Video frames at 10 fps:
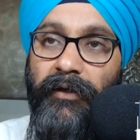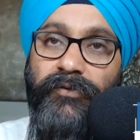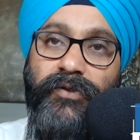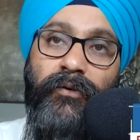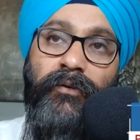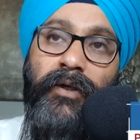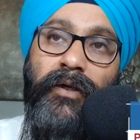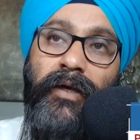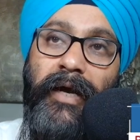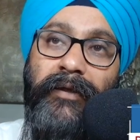And so
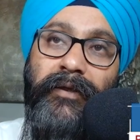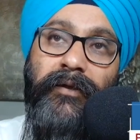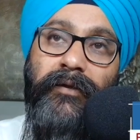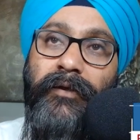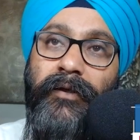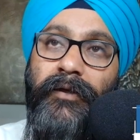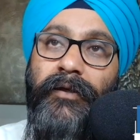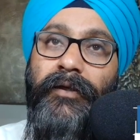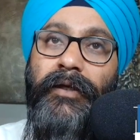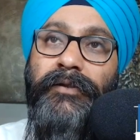I think
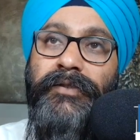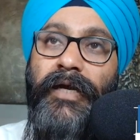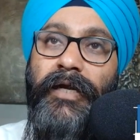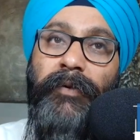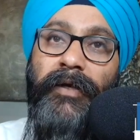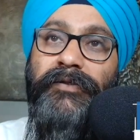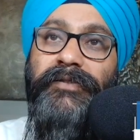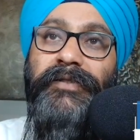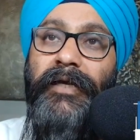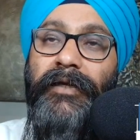it's not about
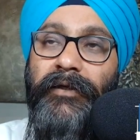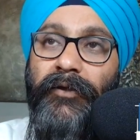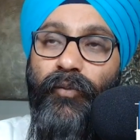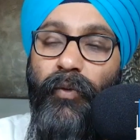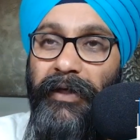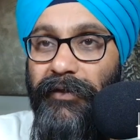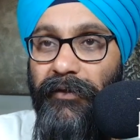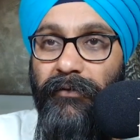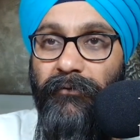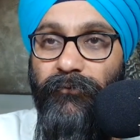standing and
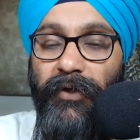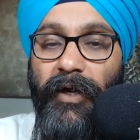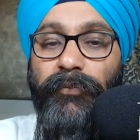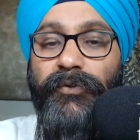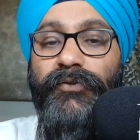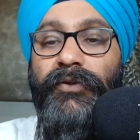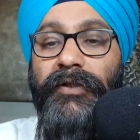waiting for an opportunity.